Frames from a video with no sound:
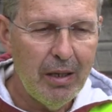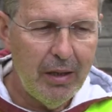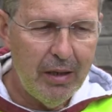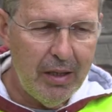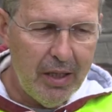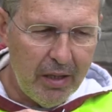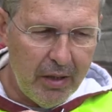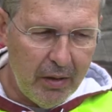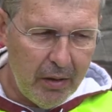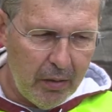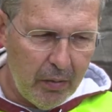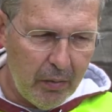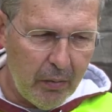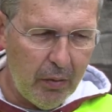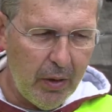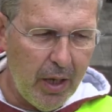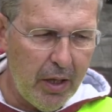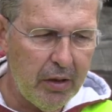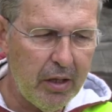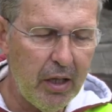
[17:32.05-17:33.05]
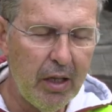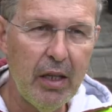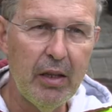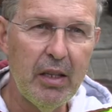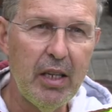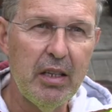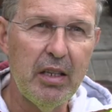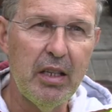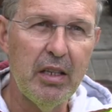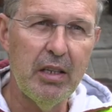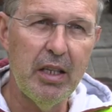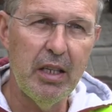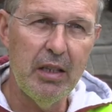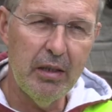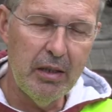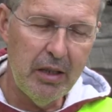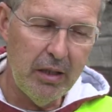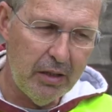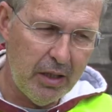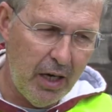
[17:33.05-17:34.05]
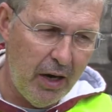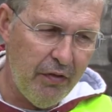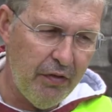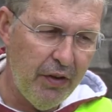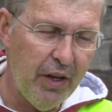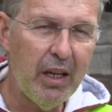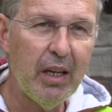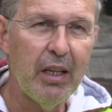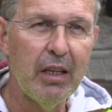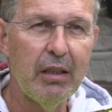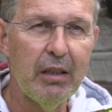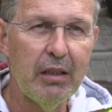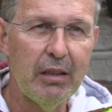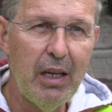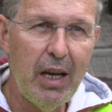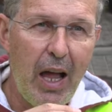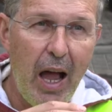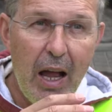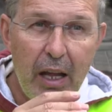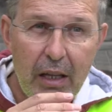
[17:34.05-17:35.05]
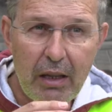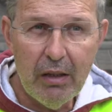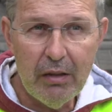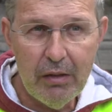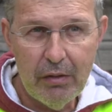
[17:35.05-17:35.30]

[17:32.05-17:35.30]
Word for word: the red, uh, the, the, the, traffic light